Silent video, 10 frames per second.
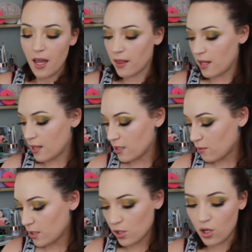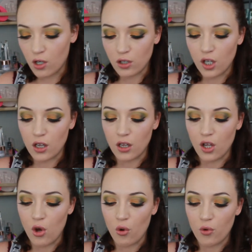And then this one is called
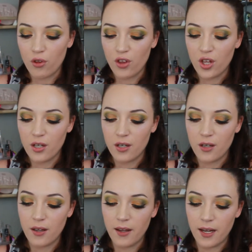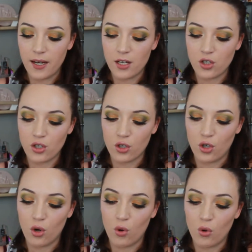Loathe, and it is your
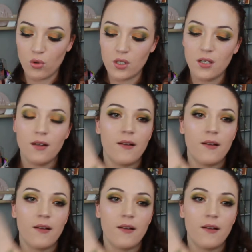gold.